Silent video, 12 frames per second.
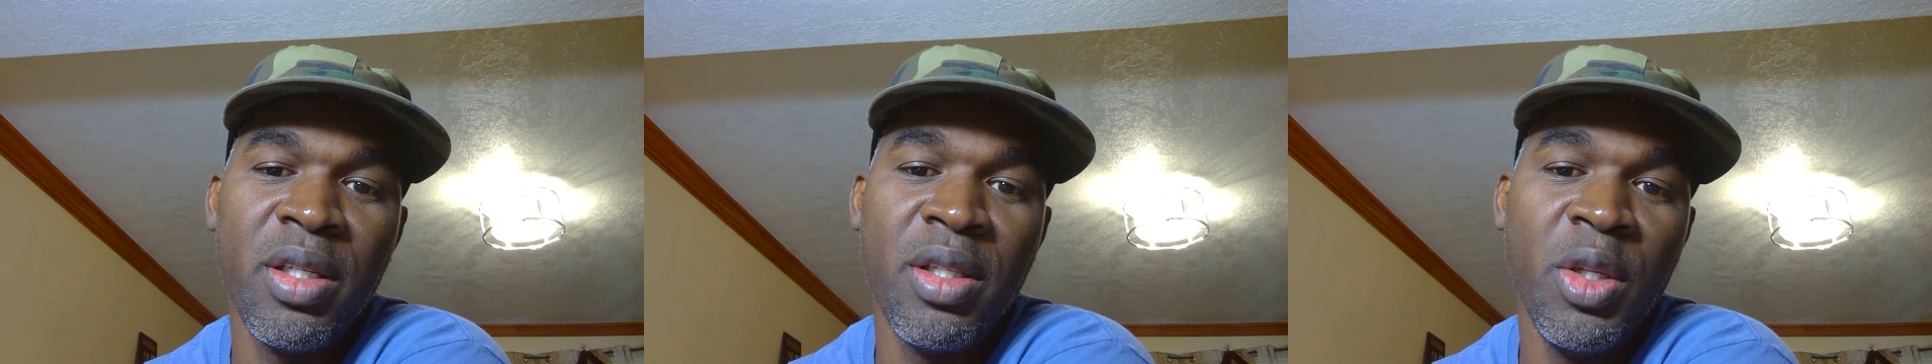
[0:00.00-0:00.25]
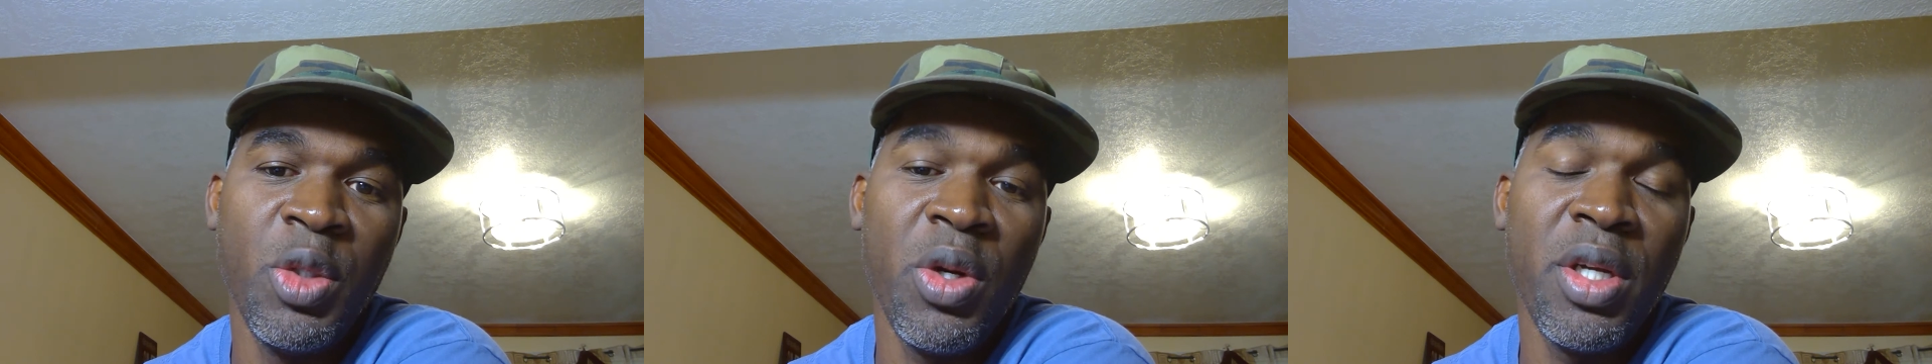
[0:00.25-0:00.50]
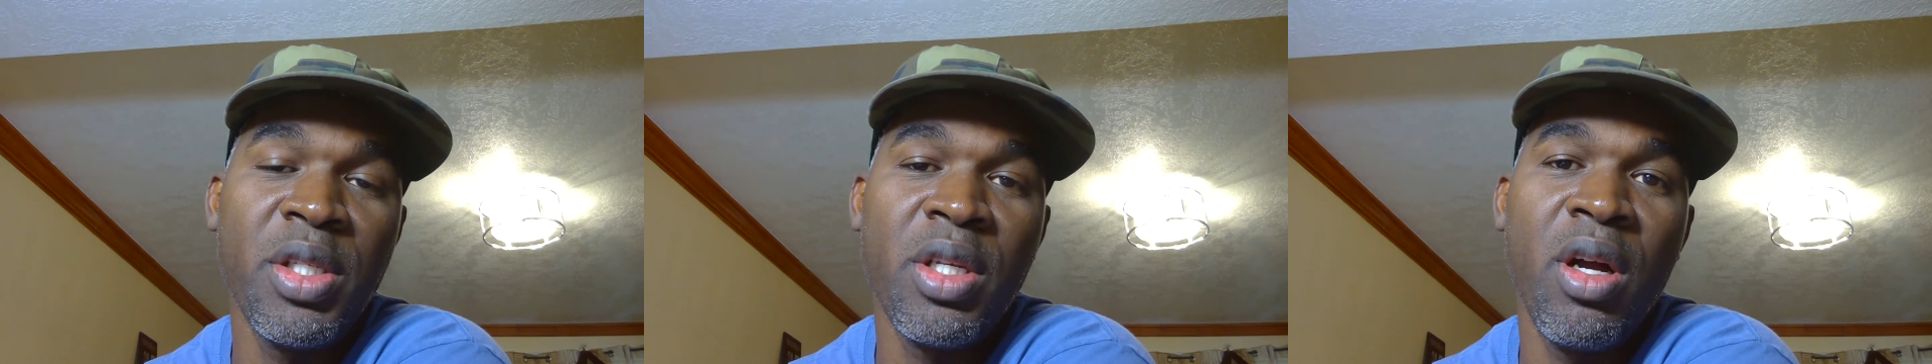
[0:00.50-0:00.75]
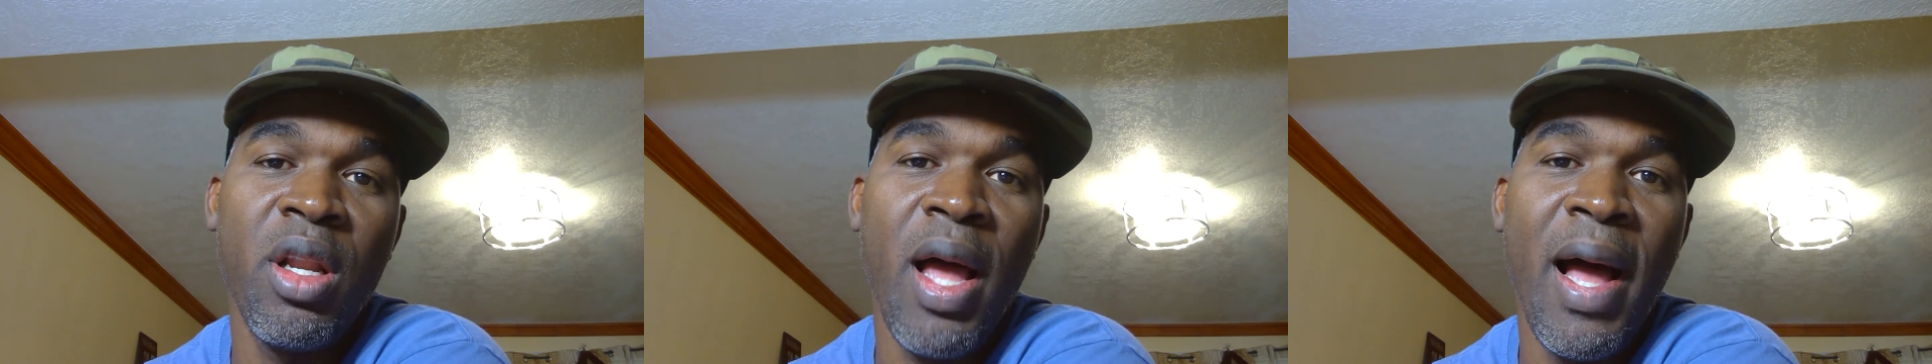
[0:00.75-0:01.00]
The drug is
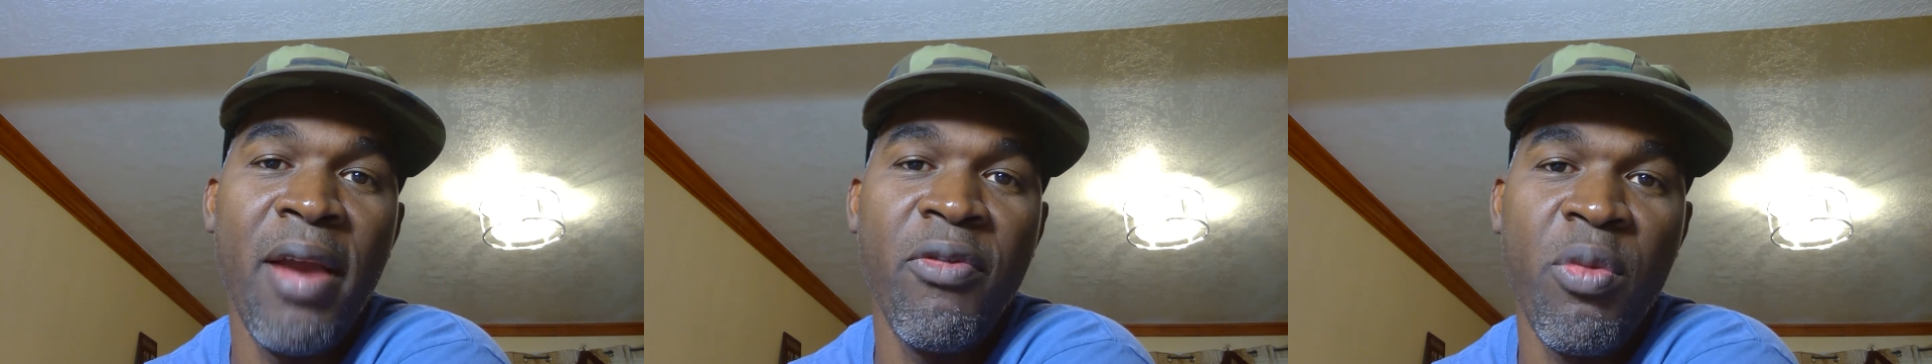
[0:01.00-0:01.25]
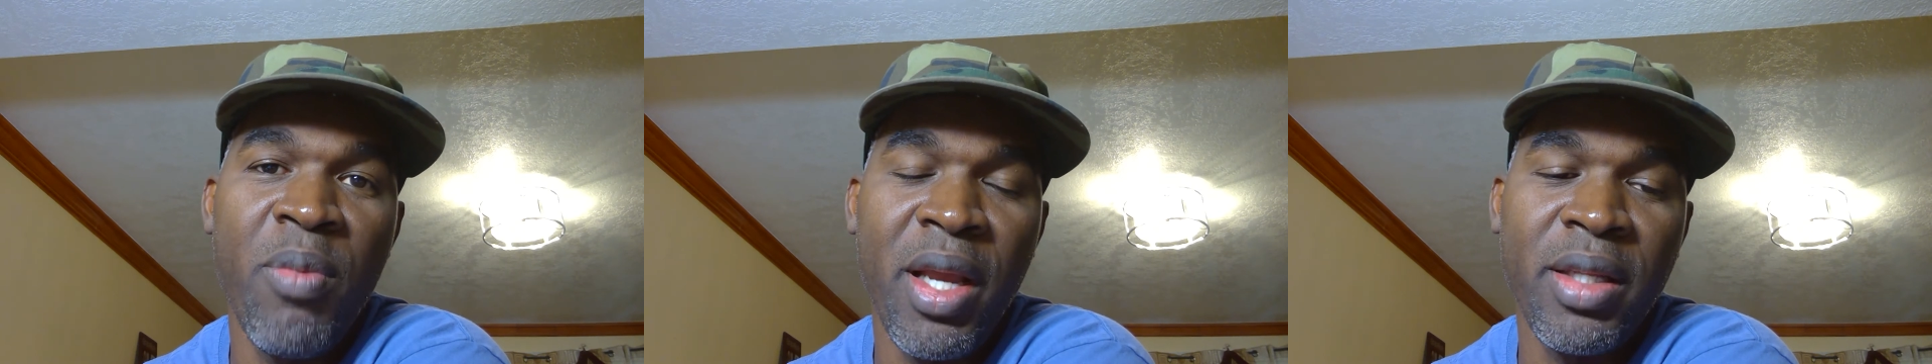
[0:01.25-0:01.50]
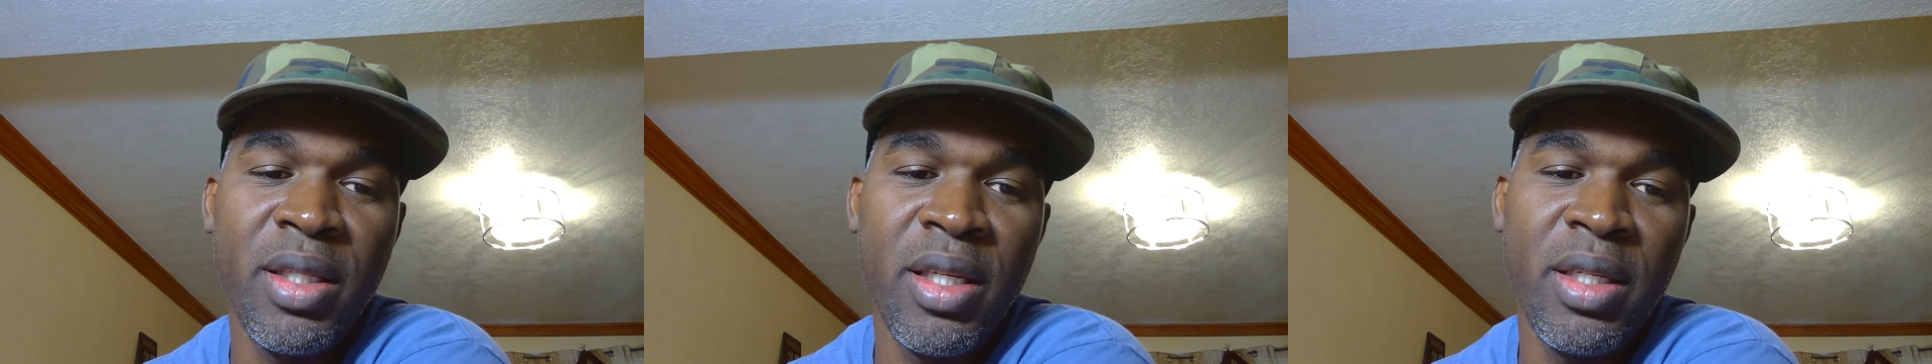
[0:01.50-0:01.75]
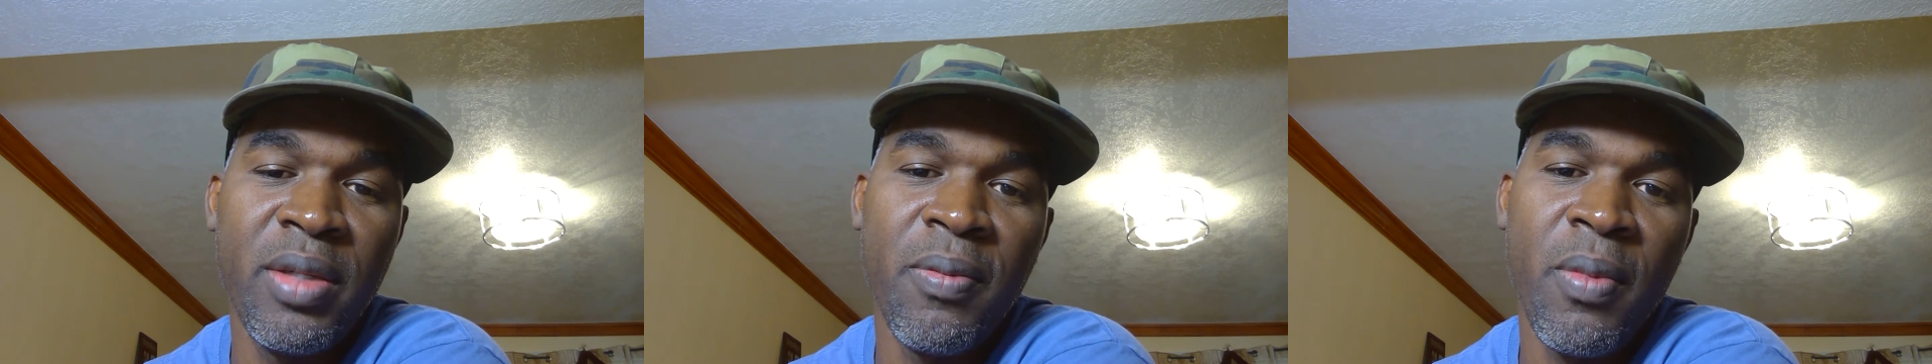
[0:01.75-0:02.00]
called
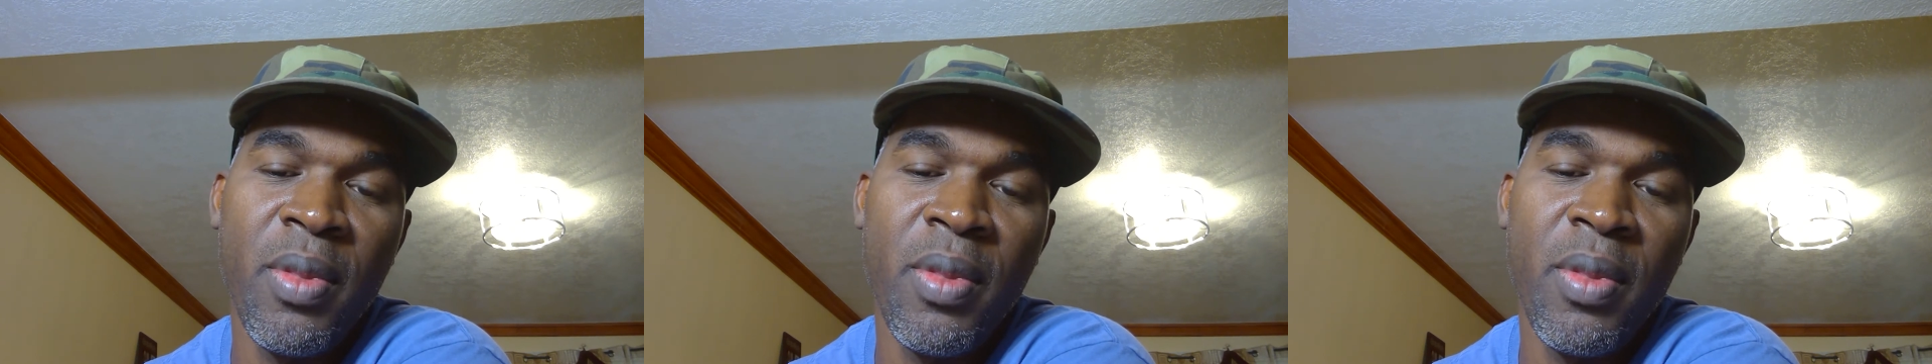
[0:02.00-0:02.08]
ivermectin.